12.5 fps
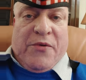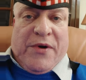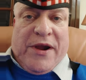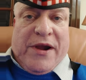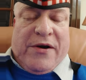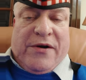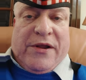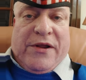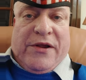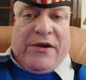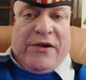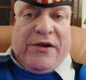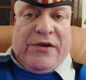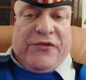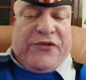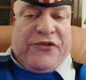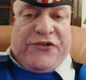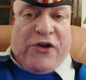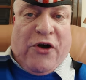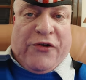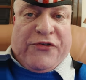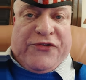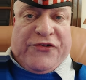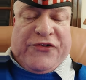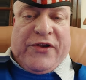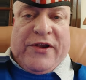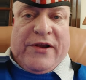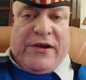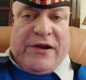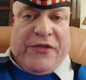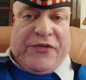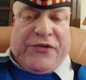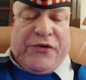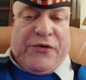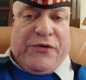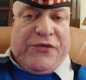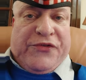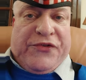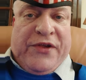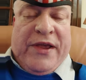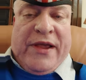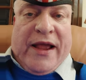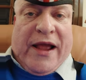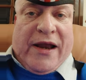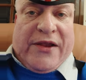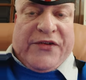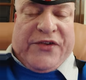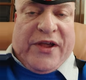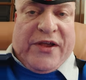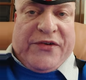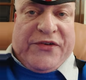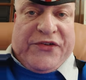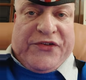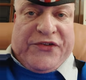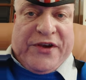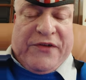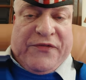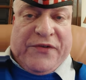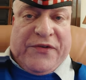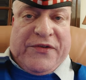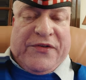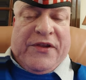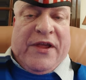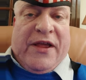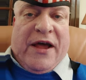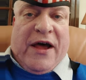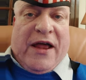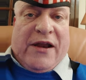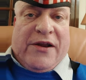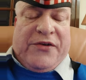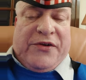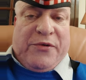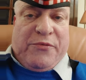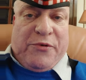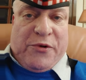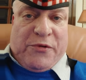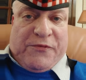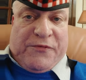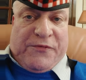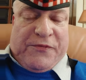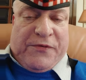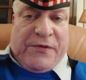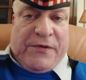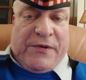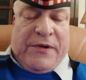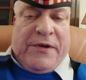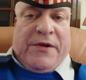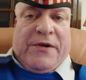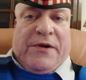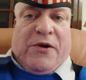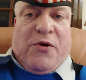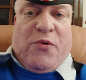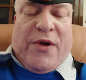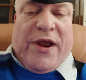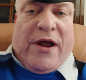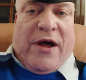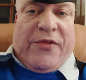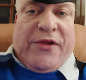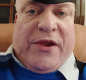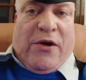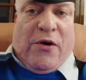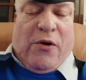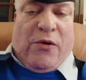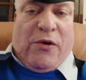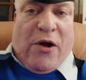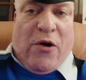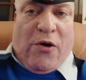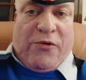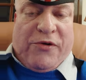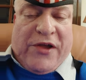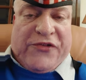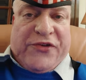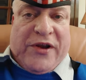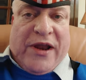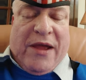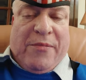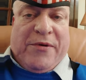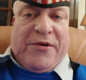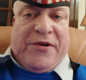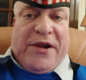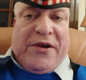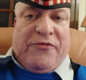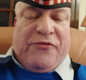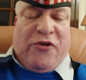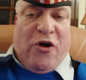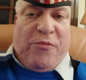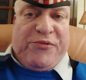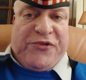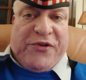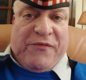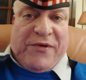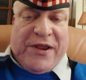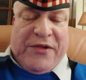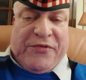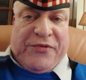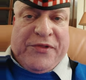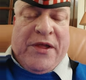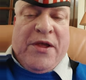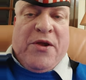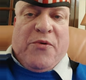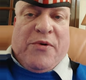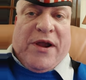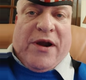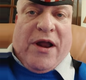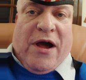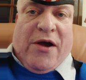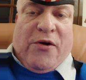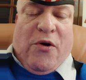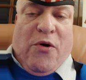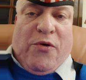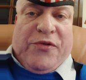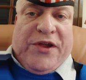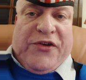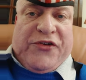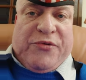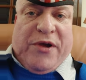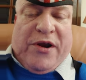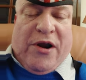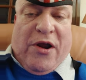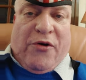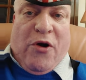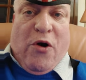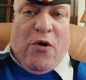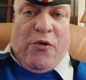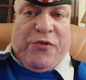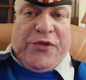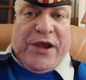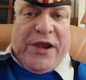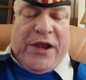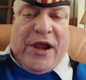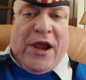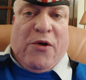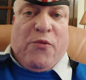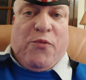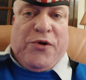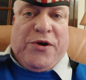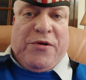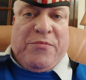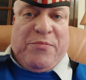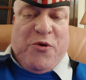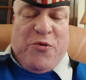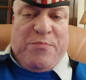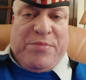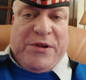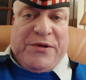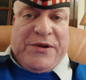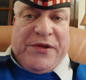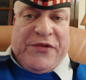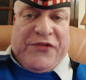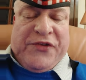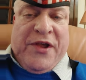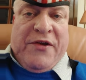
Where uh, Scotts, Lithgows, Alexander Stephen, Harland and Wolff? You know, where are they all? Hall Russell Aberdeen, Robb's of Leith. Where are all these? Where are all the uh, wooden boat builders?